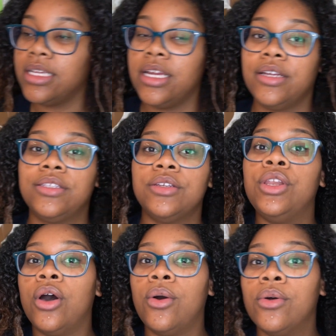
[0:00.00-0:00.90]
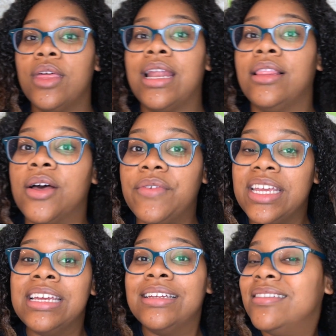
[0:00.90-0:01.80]
hair to know that I love
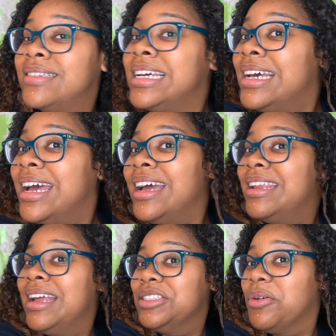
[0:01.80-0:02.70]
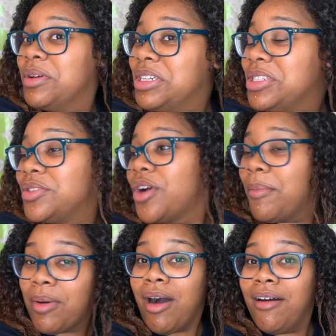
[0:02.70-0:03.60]
it and I don't want it to
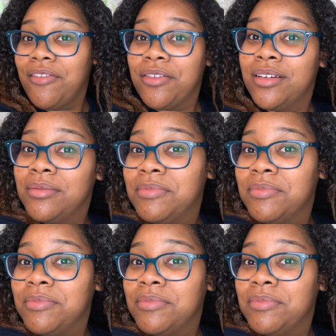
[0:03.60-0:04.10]
drop off.